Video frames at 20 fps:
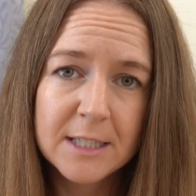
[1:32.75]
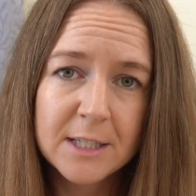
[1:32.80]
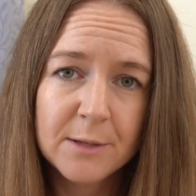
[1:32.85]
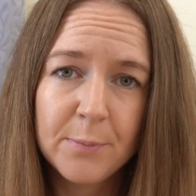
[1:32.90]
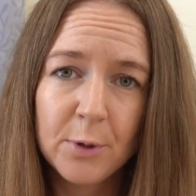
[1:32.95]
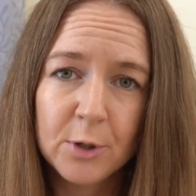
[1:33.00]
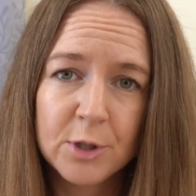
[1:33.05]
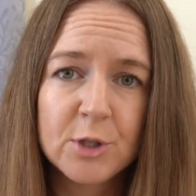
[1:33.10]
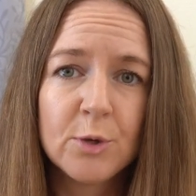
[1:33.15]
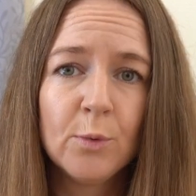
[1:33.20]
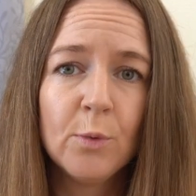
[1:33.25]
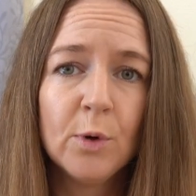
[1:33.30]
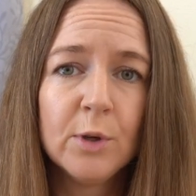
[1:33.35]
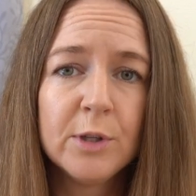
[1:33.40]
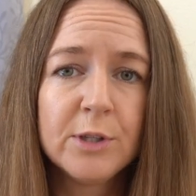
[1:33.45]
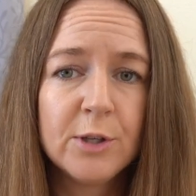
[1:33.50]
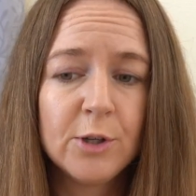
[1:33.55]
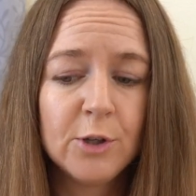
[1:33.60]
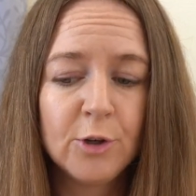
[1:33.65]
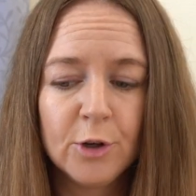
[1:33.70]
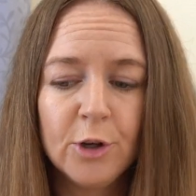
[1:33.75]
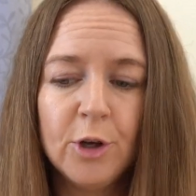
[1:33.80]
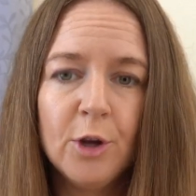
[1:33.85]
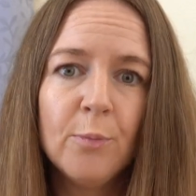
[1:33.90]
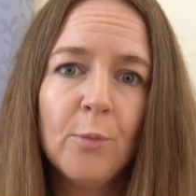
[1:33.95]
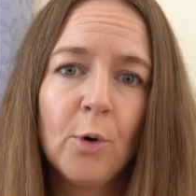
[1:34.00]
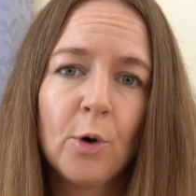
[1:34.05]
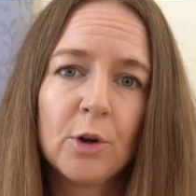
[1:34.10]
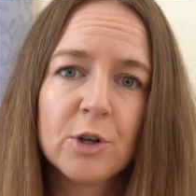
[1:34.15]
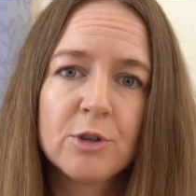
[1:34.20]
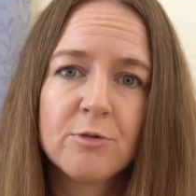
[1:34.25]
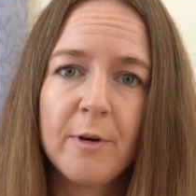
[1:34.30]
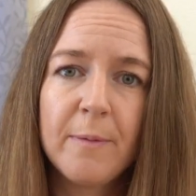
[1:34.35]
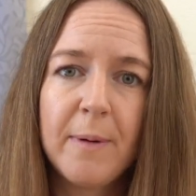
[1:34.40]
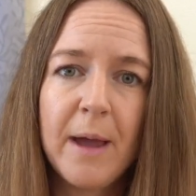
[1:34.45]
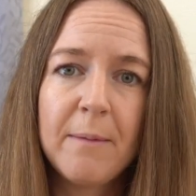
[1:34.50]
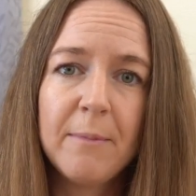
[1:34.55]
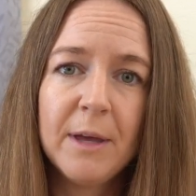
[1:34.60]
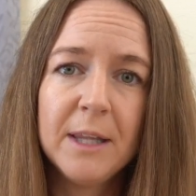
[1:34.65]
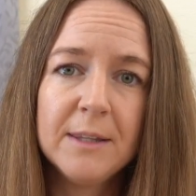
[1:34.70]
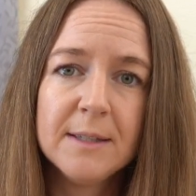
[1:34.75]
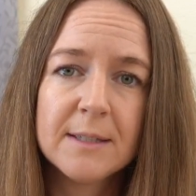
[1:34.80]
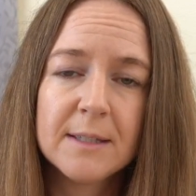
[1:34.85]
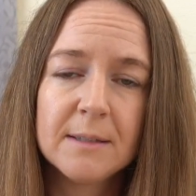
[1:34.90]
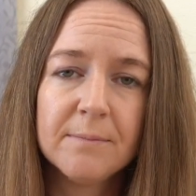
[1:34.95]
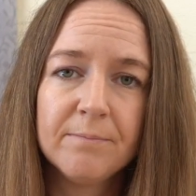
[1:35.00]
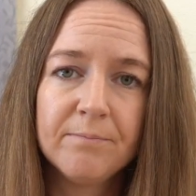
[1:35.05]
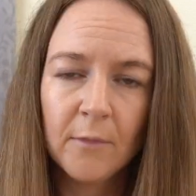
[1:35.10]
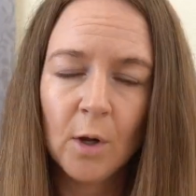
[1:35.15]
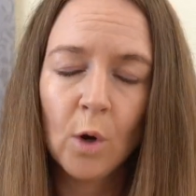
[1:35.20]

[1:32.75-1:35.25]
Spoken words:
to put towards your new mortgage repayments.